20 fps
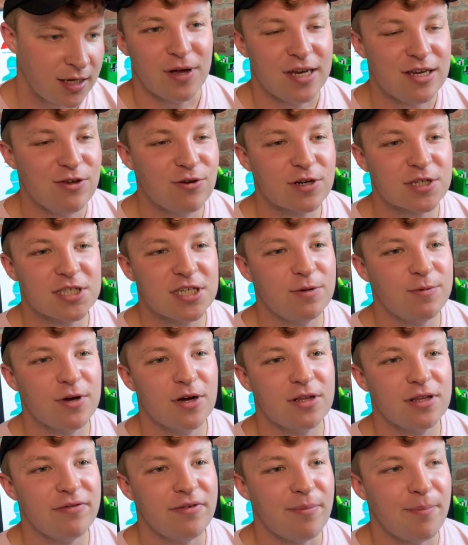In New York City, we
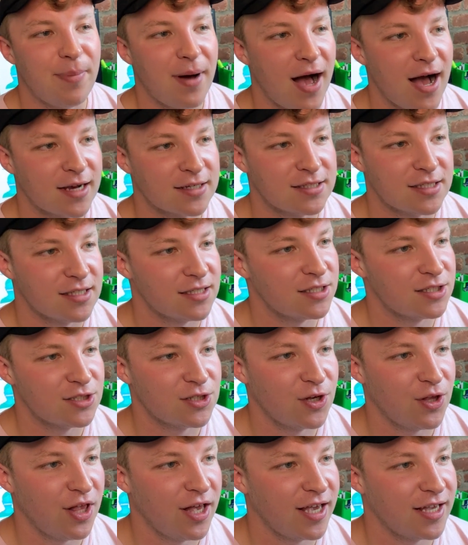all live in boxes,
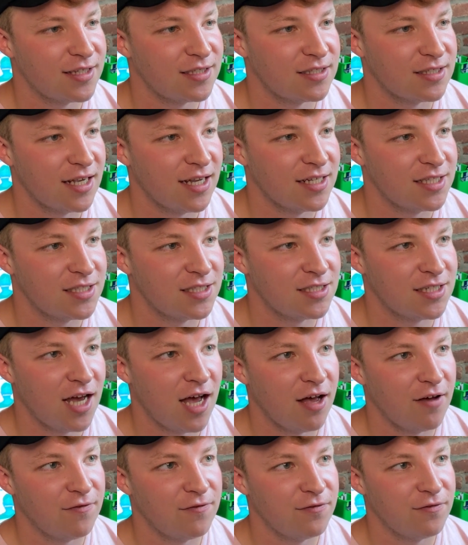so like it's
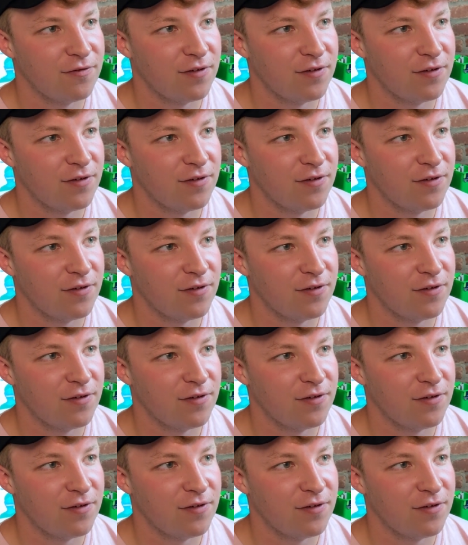tough.